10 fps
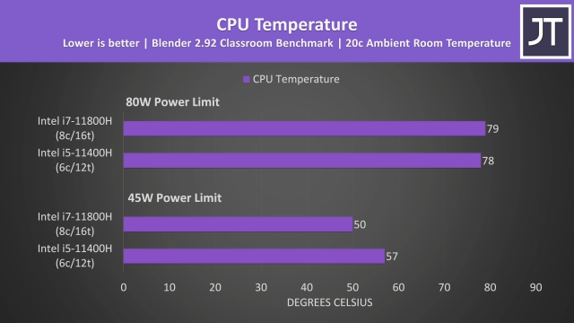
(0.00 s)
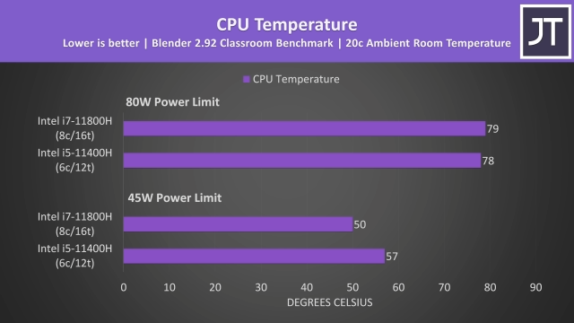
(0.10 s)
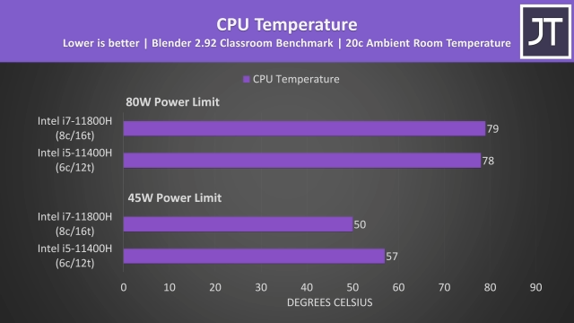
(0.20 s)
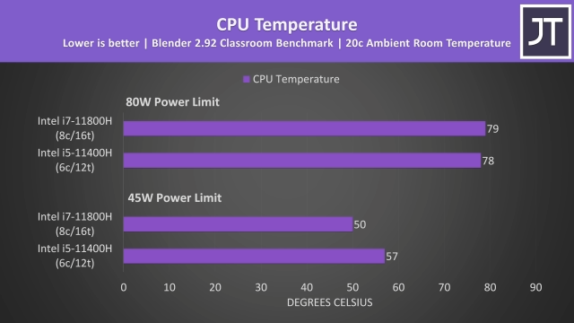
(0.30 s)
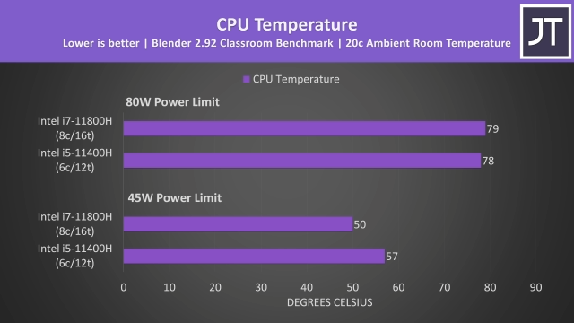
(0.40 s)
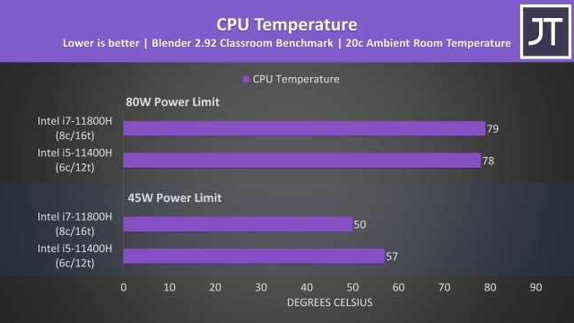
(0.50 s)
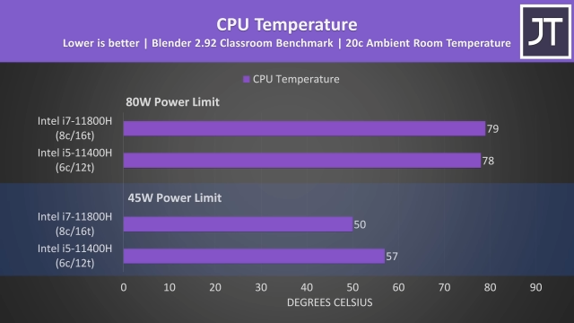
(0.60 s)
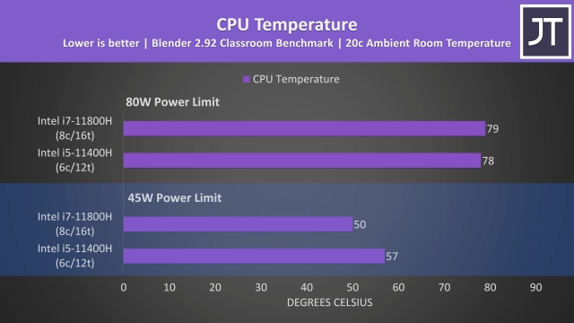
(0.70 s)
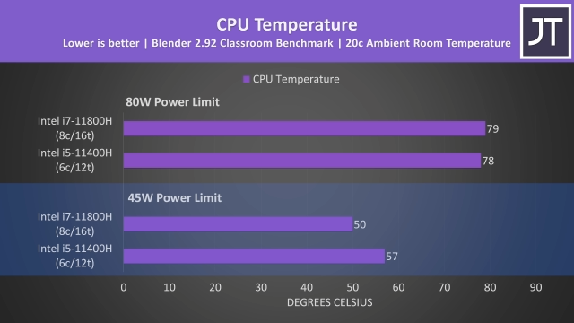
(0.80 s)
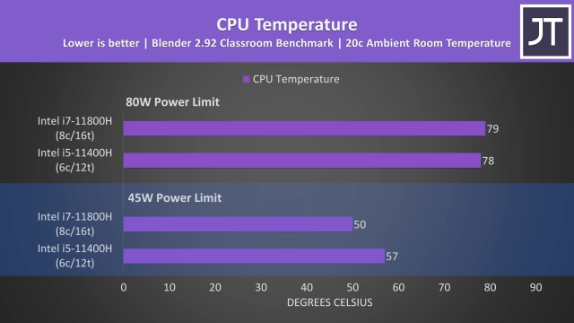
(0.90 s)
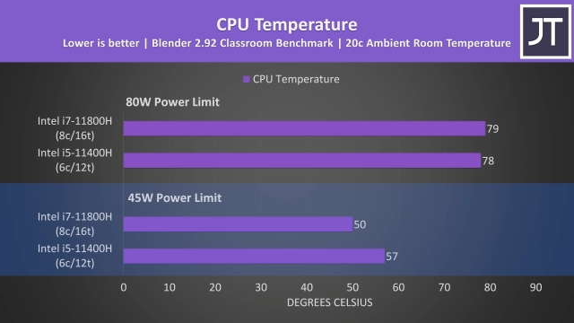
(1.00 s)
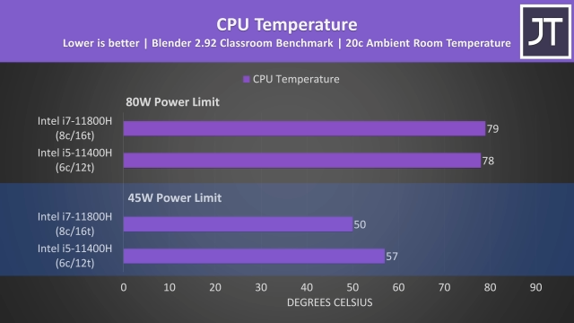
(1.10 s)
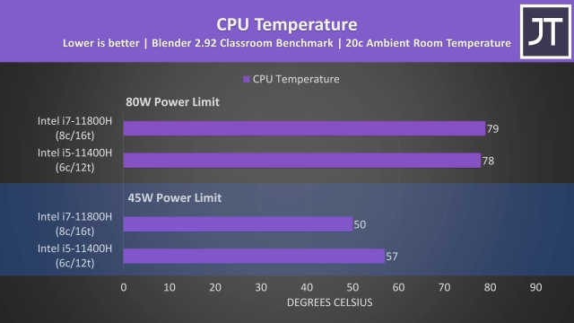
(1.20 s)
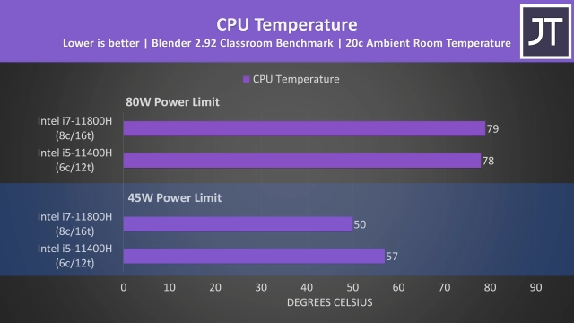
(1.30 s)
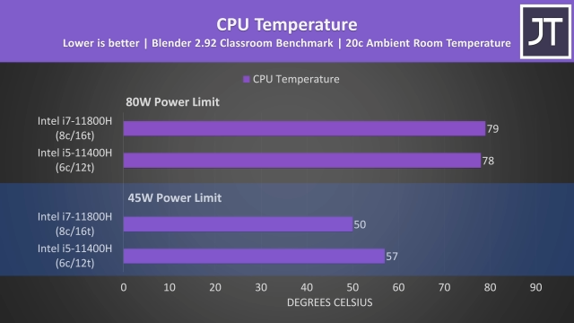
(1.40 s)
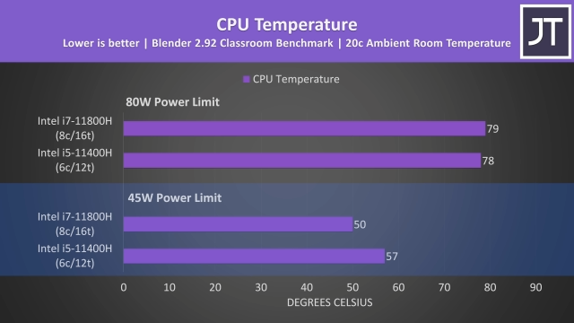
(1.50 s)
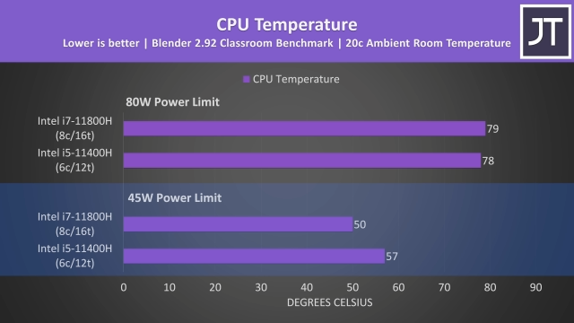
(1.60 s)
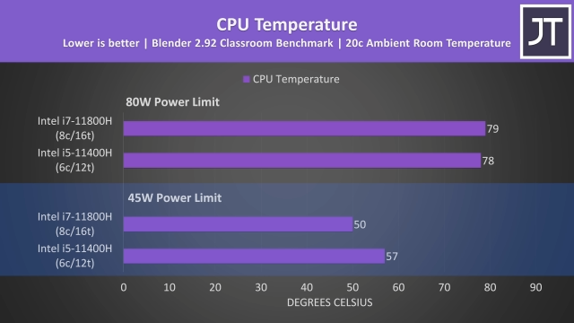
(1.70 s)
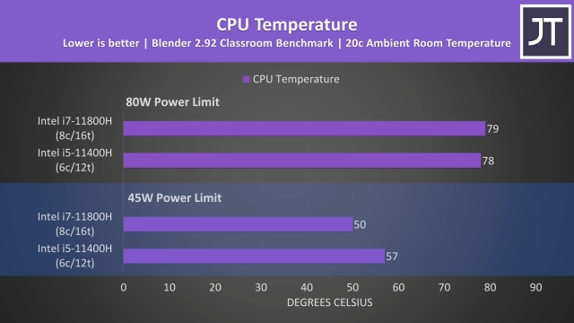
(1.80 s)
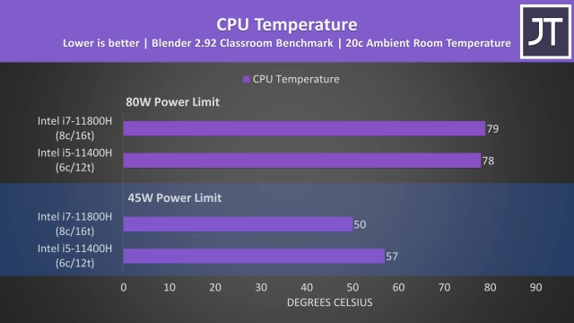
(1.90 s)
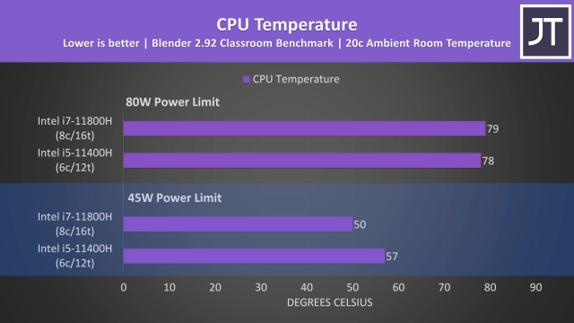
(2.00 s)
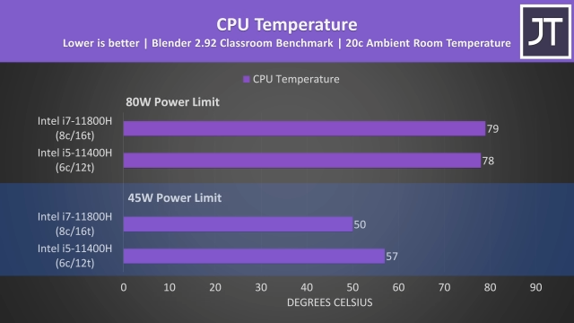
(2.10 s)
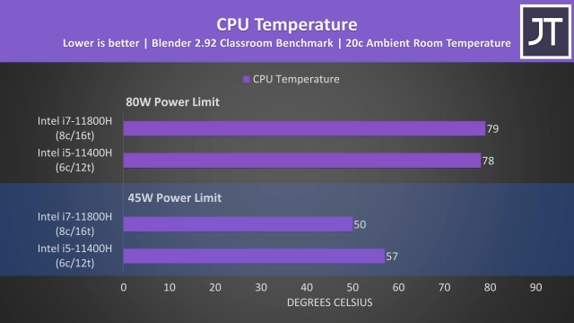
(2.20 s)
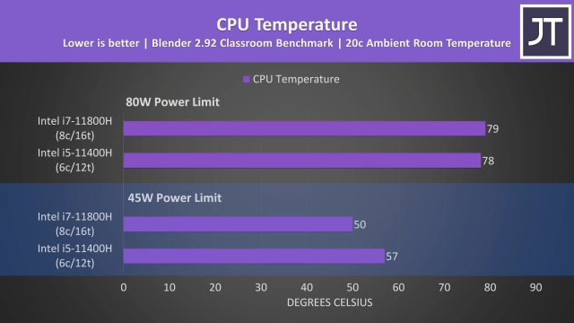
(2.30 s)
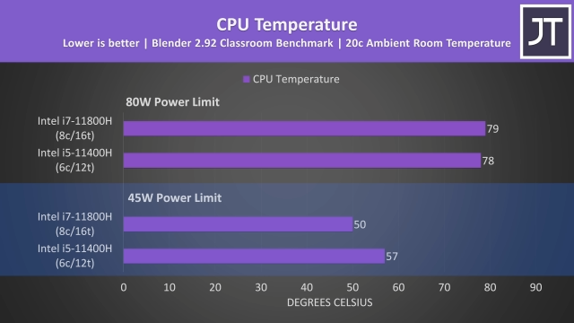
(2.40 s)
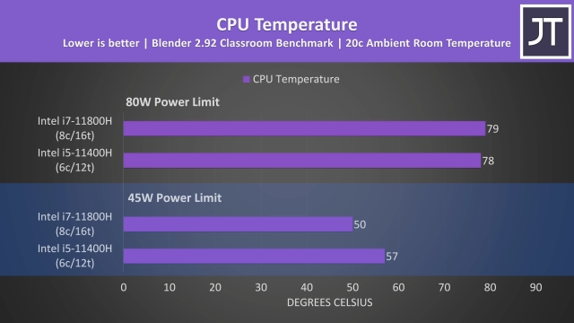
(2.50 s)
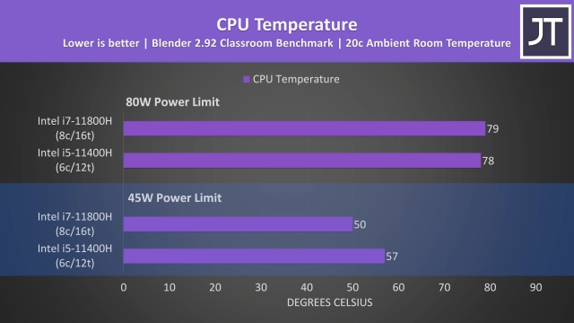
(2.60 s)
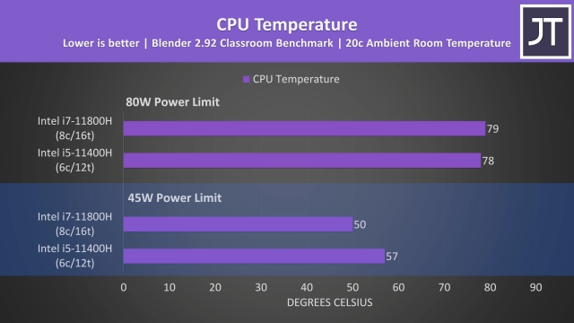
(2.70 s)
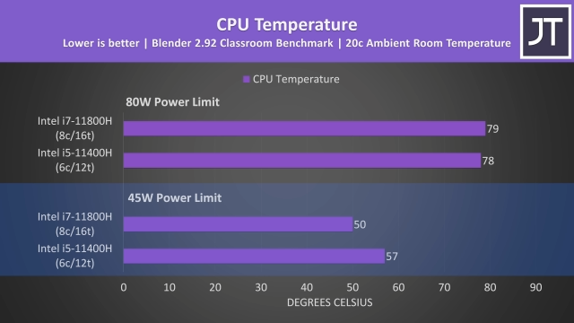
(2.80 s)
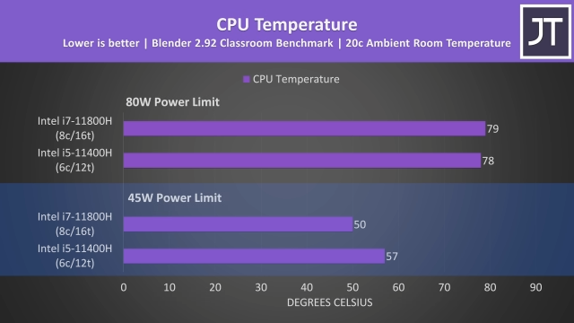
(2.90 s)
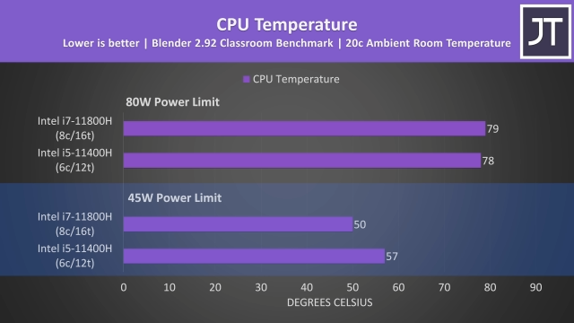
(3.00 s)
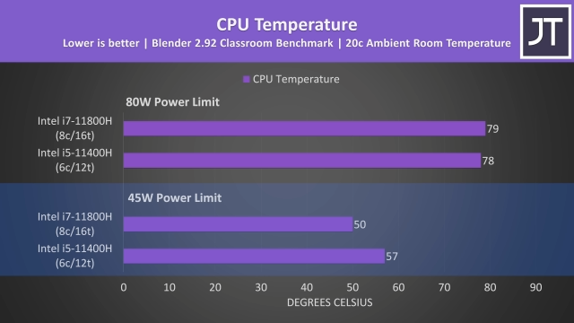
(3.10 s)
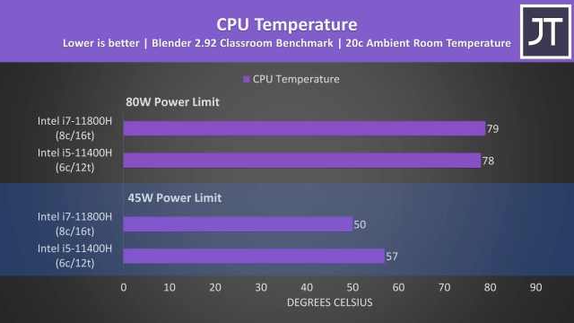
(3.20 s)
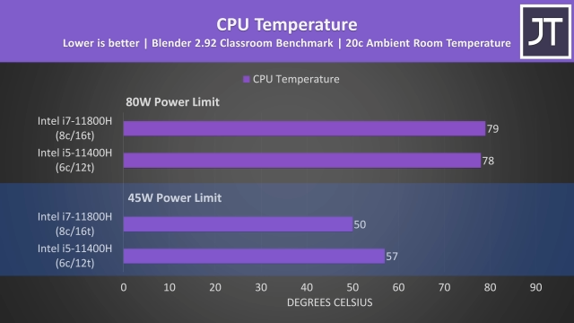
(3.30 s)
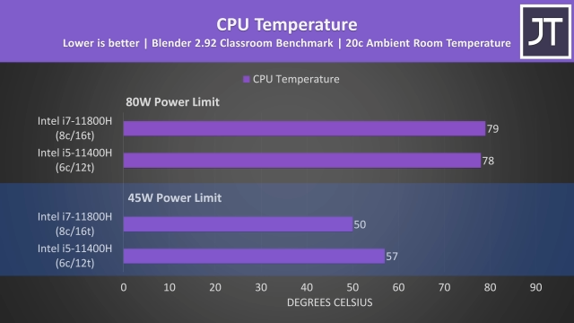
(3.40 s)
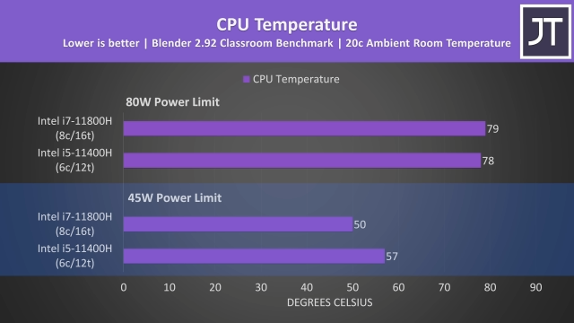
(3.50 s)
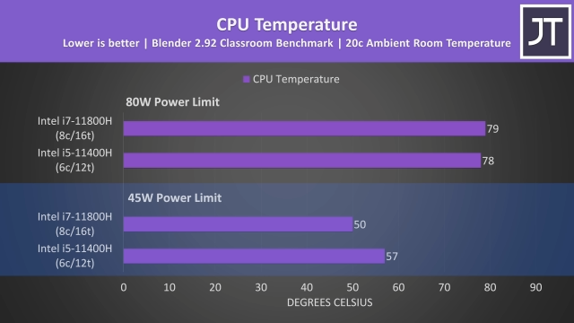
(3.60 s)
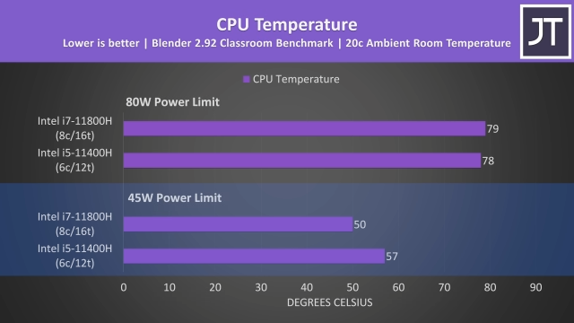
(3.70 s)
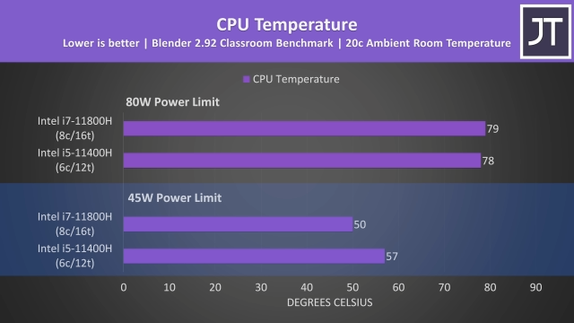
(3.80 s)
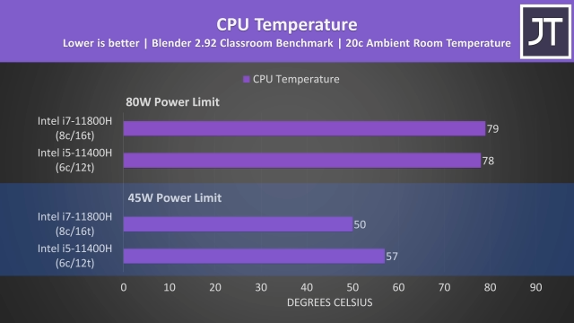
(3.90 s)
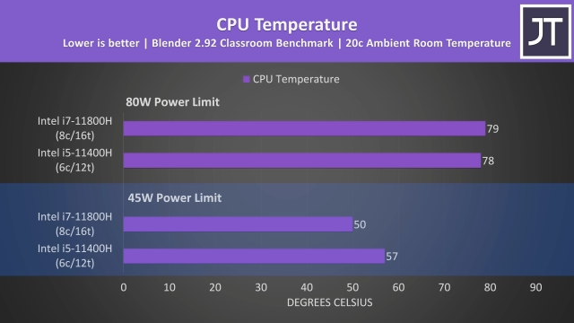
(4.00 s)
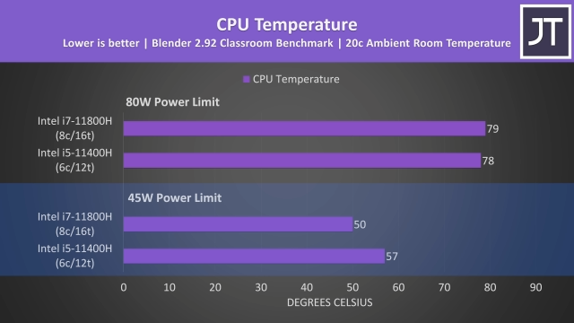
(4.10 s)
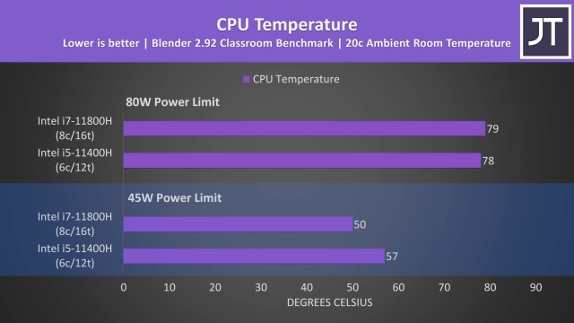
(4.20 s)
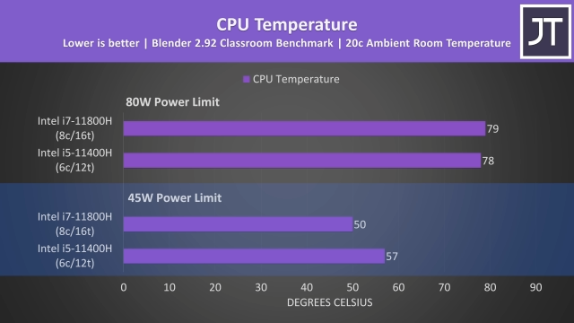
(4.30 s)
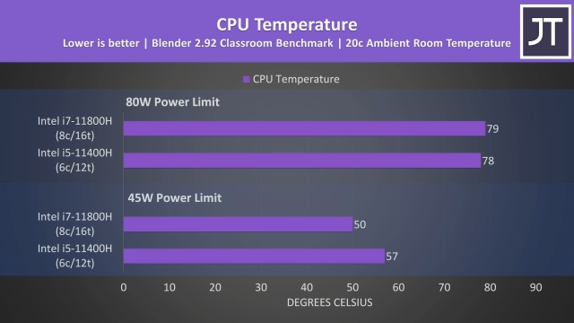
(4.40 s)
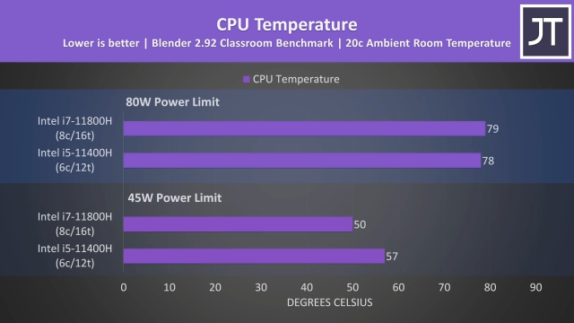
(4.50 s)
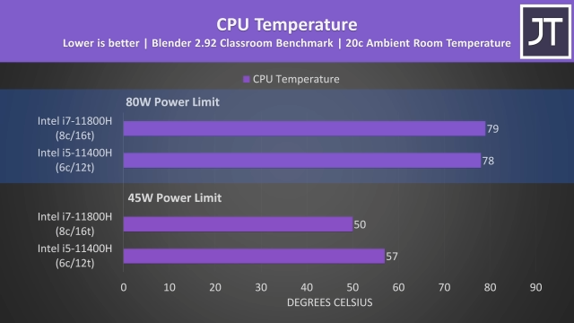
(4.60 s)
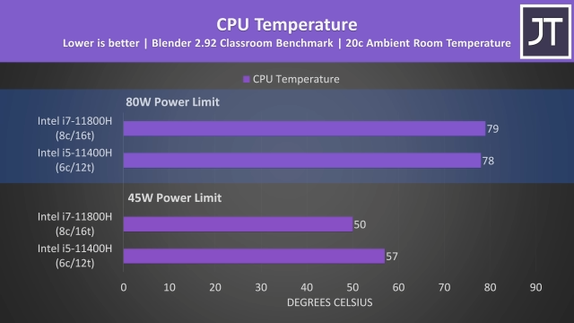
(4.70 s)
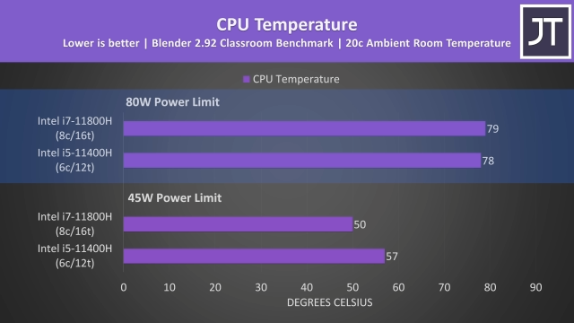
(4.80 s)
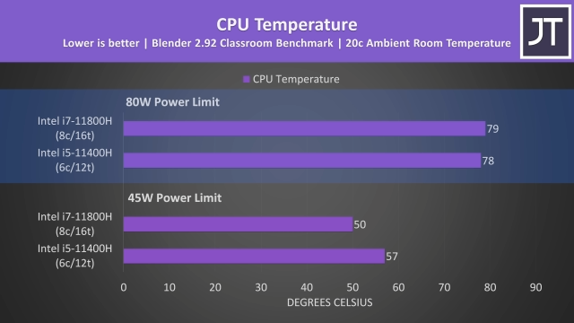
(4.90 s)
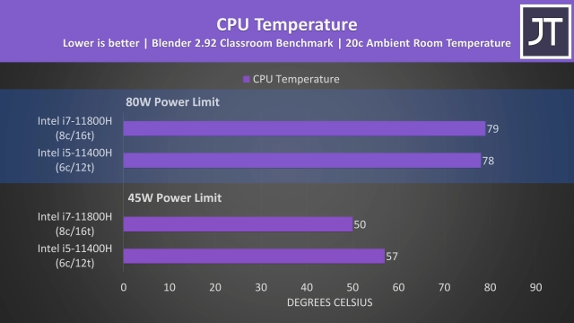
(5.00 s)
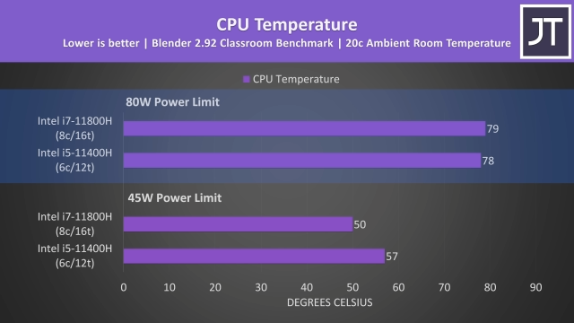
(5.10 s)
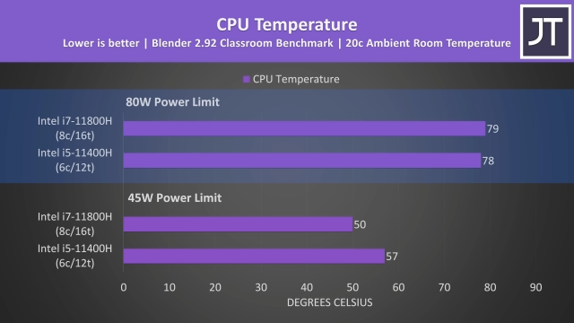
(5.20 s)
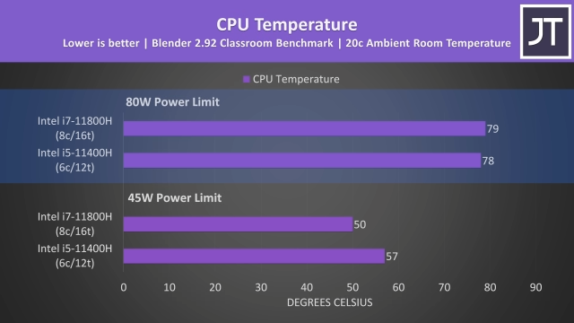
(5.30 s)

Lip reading: (no speaker visible)